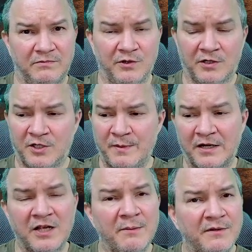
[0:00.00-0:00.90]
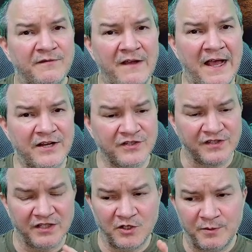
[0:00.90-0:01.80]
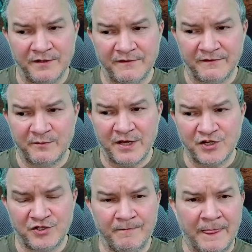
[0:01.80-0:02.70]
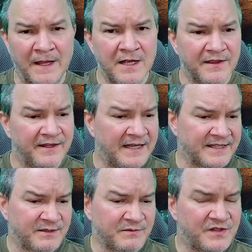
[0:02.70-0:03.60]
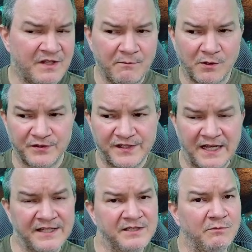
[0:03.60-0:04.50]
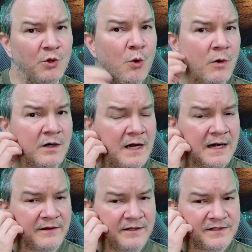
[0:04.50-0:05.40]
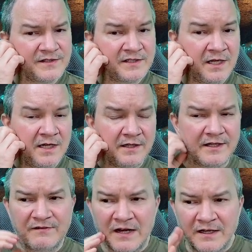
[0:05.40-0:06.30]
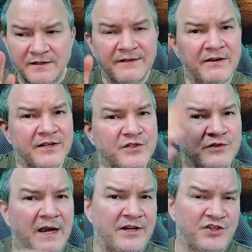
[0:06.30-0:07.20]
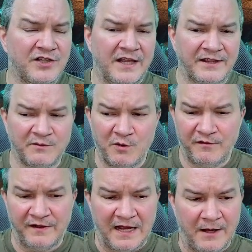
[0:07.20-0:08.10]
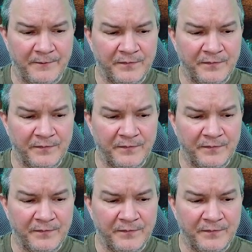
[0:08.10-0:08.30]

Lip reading: learn about a couple of factions, a little bit of information. They got some symbols, they got some lore out of this. They've got a direction that they're moving now.